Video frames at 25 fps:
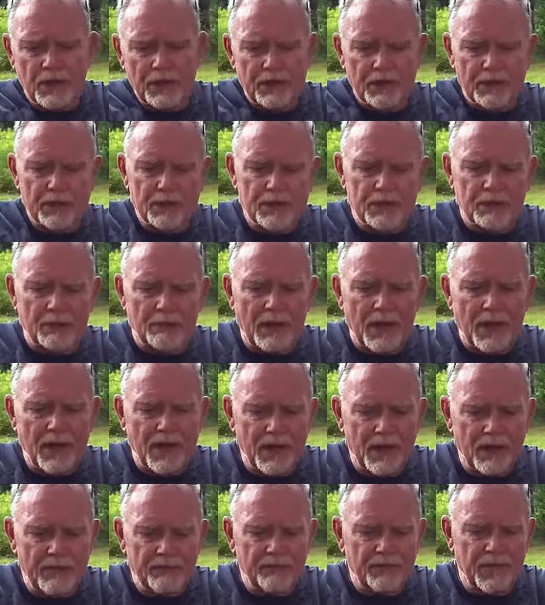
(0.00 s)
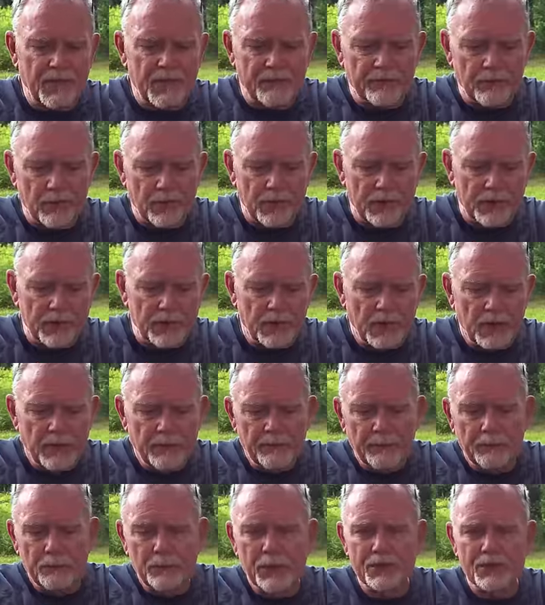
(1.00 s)
is my favorite
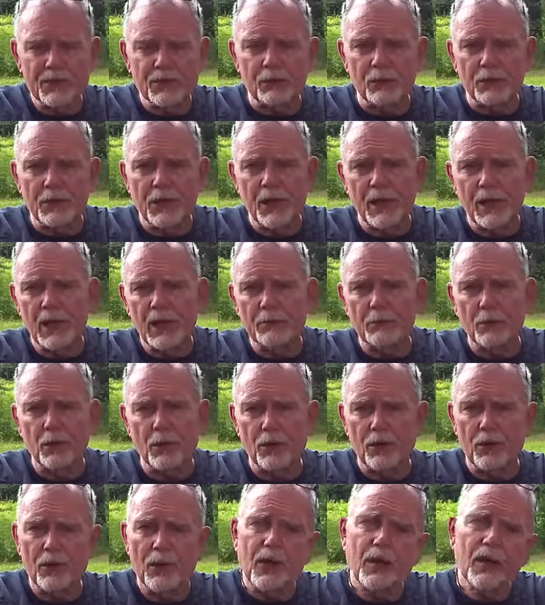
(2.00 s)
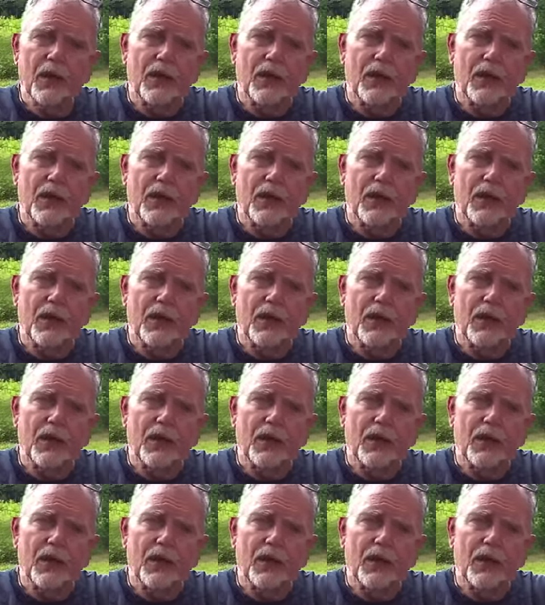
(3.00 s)
pistol caliber